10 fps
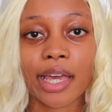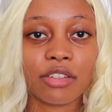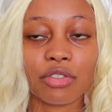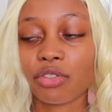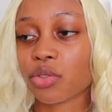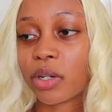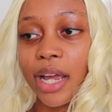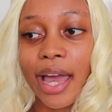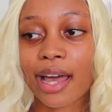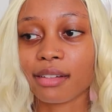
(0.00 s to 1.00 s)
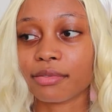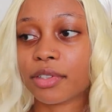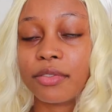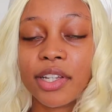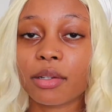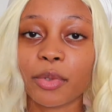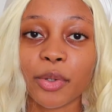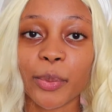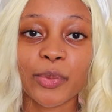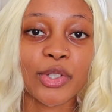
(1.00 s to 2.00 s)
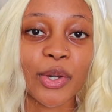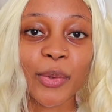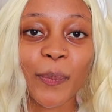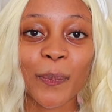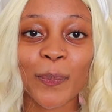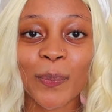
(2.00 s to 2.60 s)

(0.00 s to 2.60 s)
and use what I have available, so.